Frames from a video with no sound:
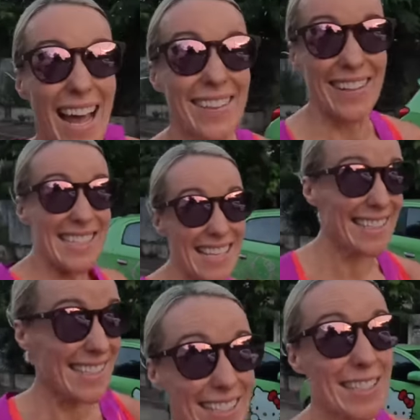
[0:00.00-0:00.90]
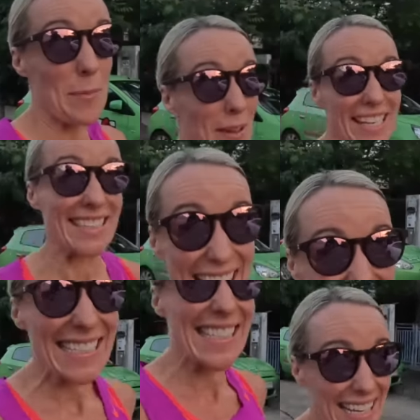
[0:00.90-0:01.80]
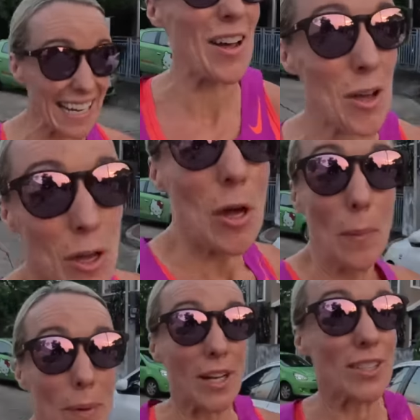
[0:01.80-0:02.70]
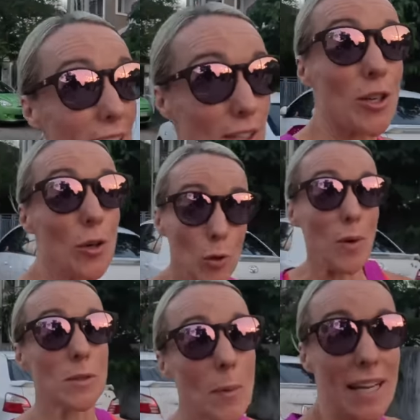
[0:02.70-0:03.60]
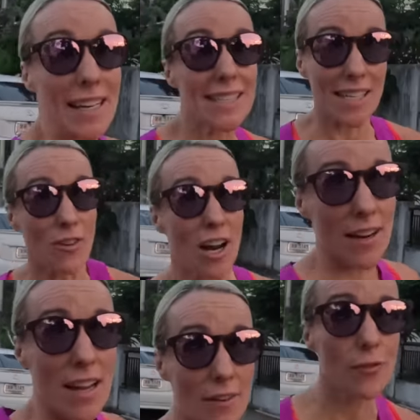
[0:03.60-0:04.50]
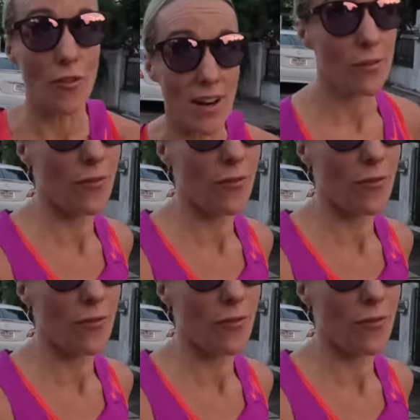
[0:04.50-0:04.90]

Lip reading: And the intensity bit is easy, because it should always be an easy run if you're running